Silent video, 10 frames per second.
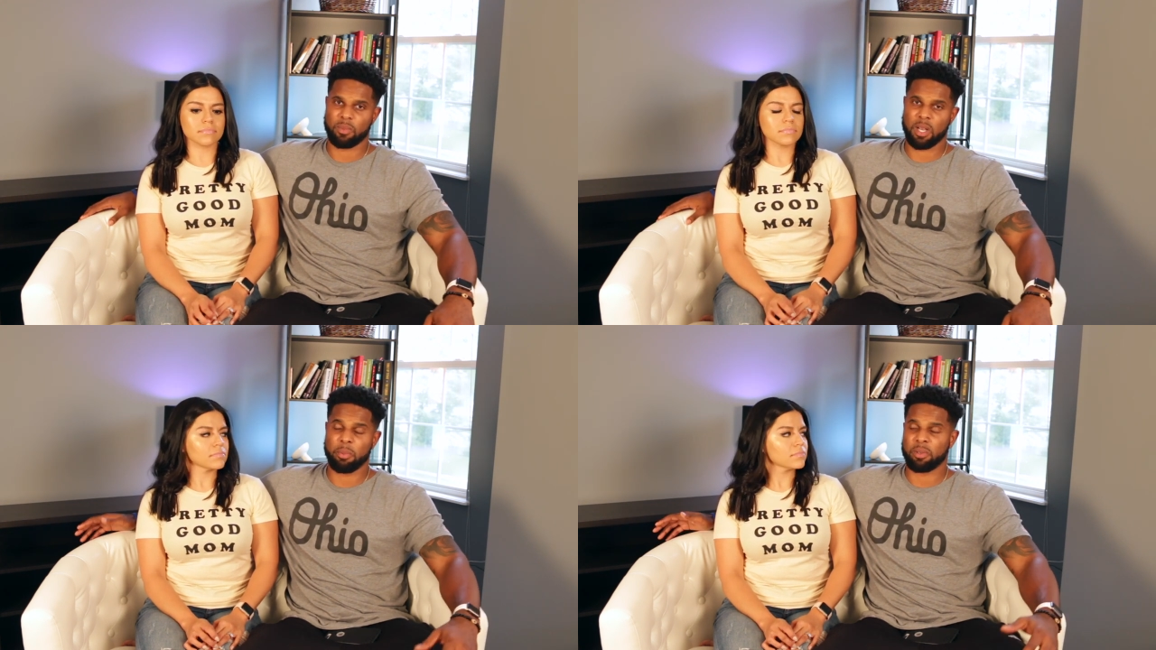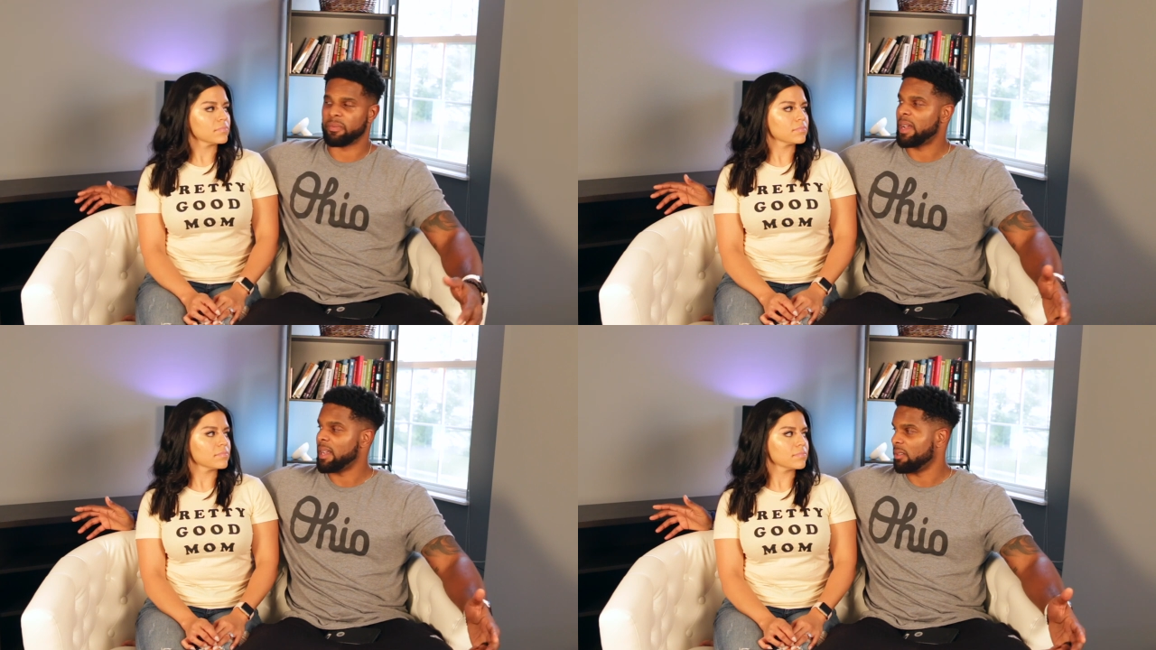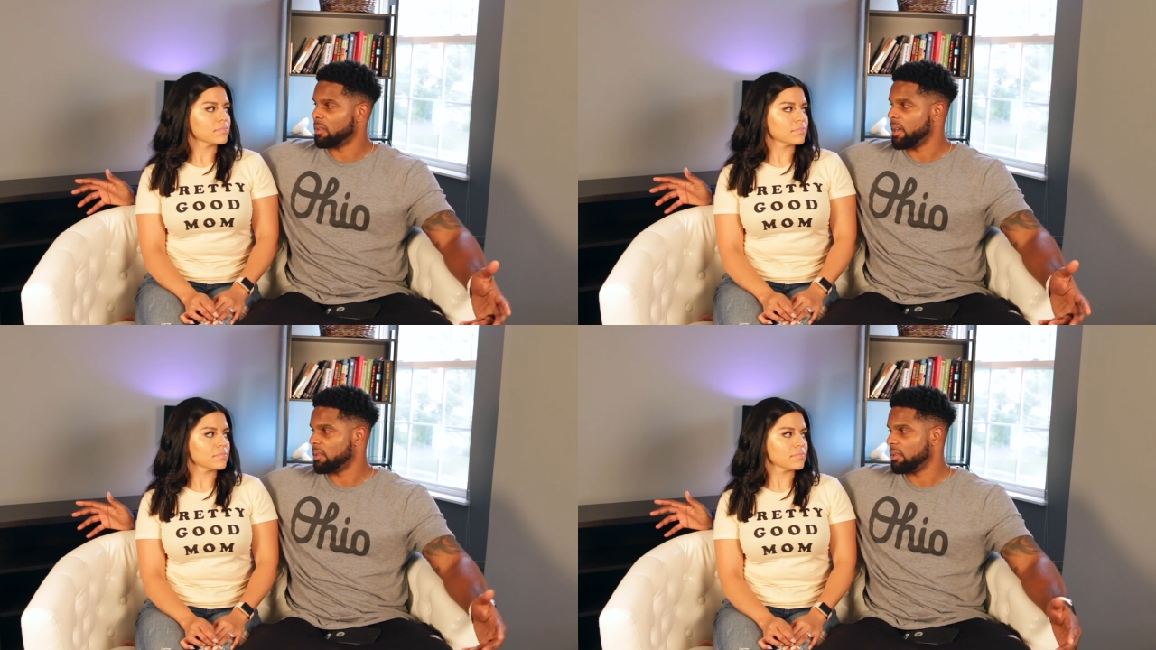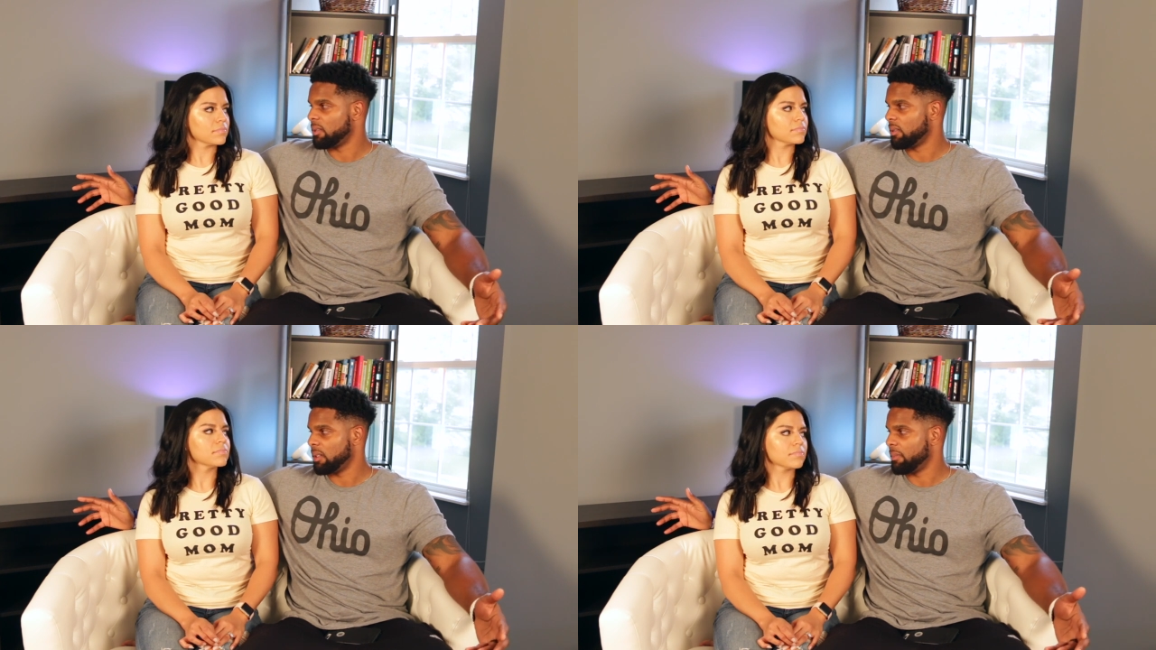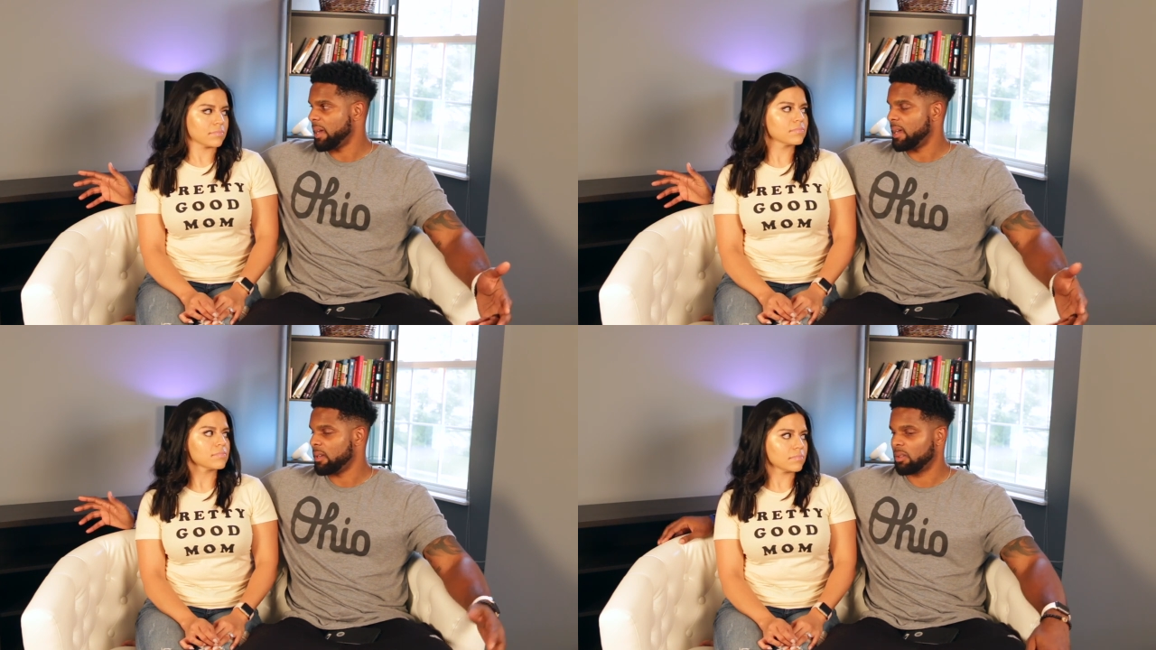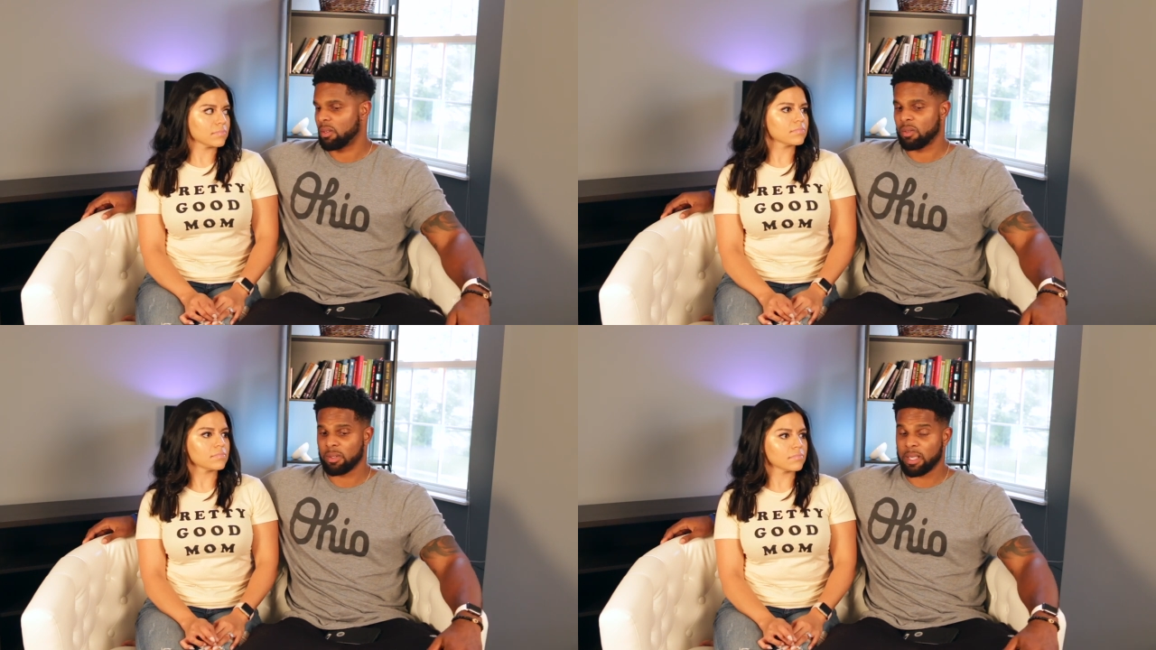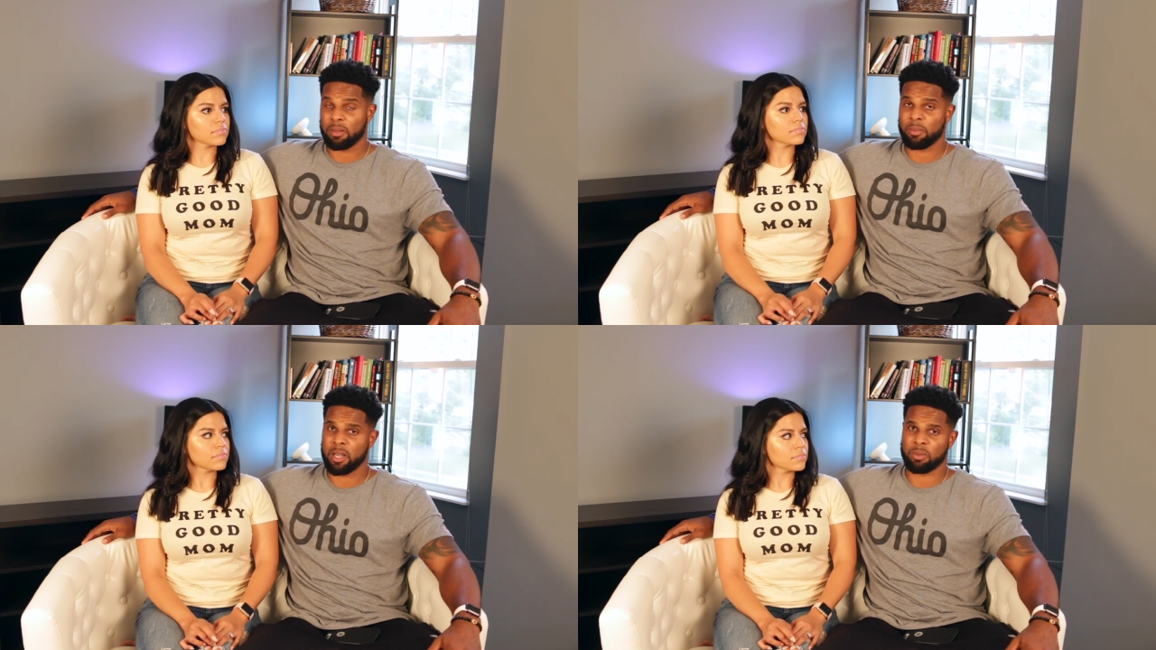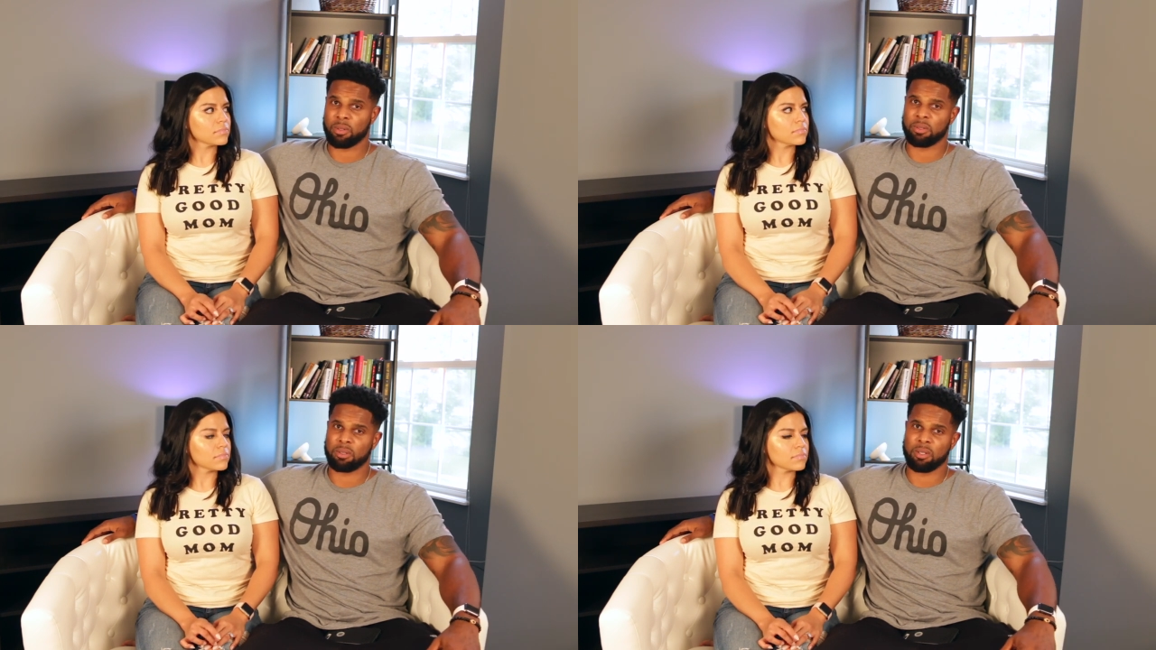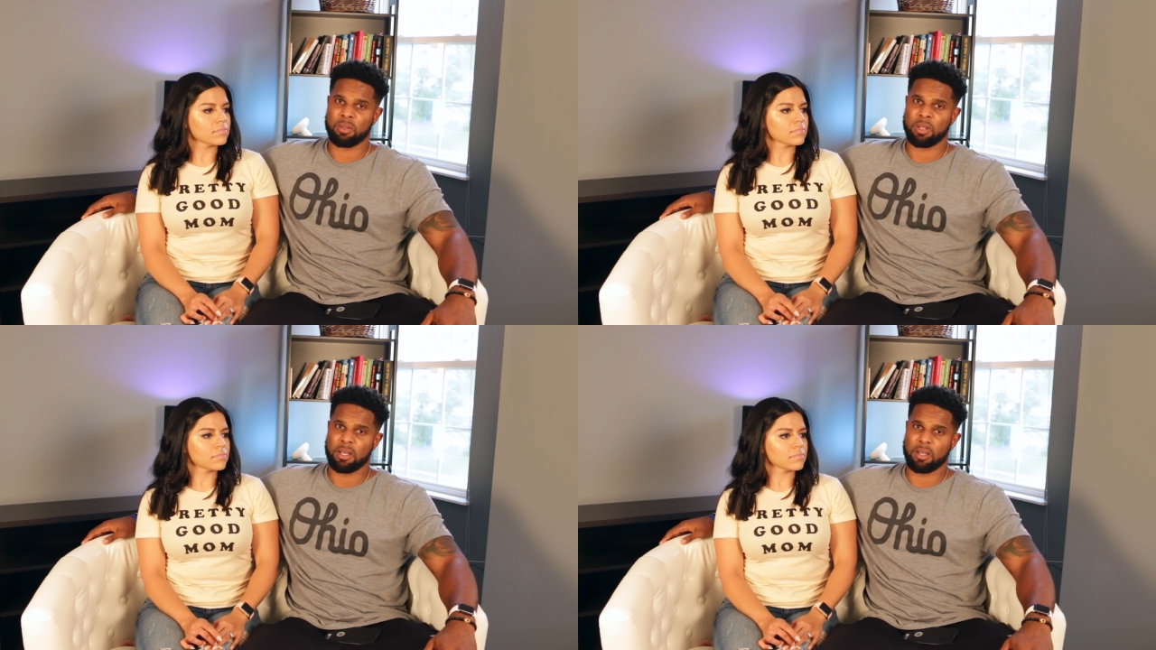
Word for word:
Speaker 1: couples have asked us questions in the past, so it was like you might as well just do